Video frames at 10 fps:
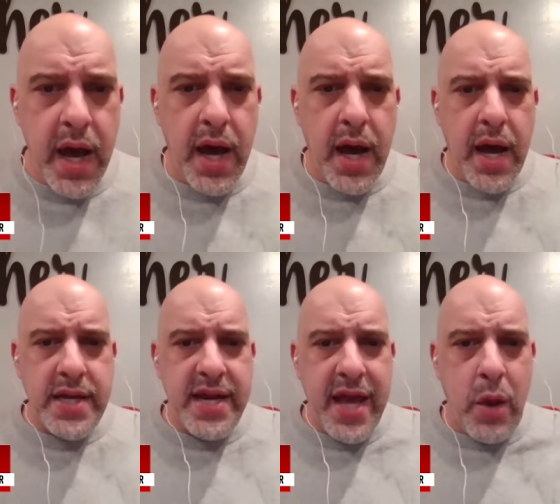Uh,
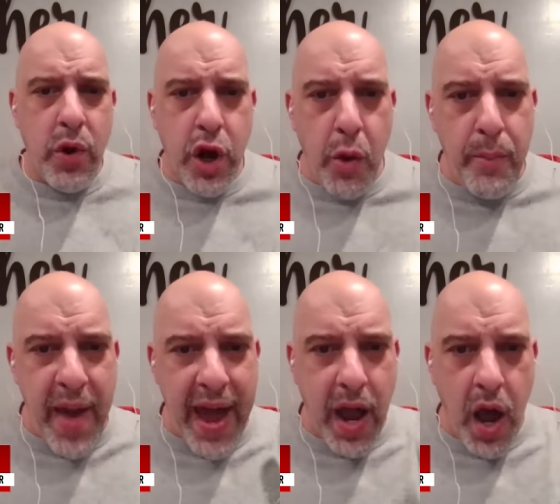today, we're going to go
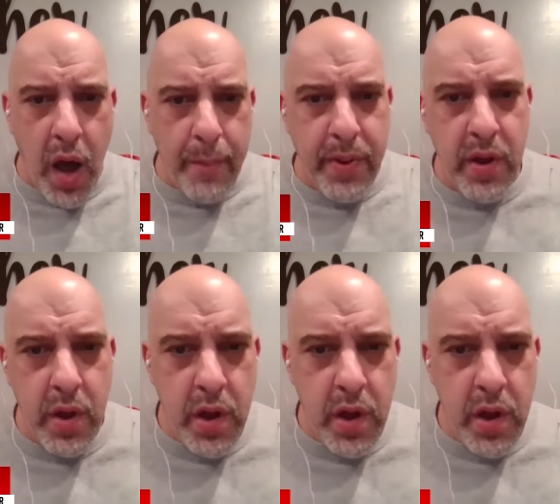back up